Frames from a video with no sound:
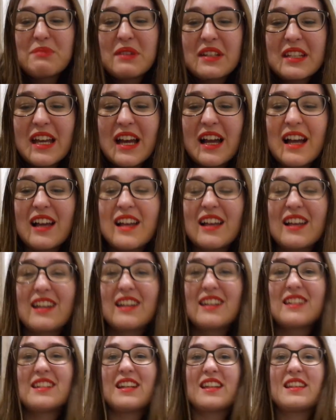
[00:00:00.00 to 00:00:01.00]
But yeah,
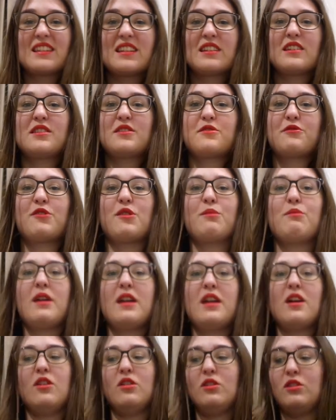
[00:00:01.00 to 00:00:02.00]
that's it from
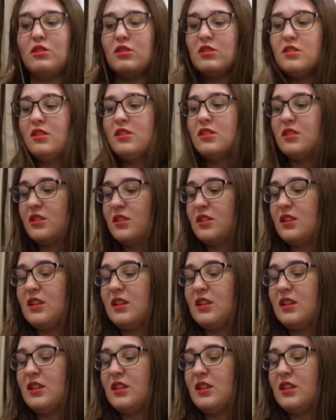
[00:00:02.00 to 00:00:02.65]
my haul.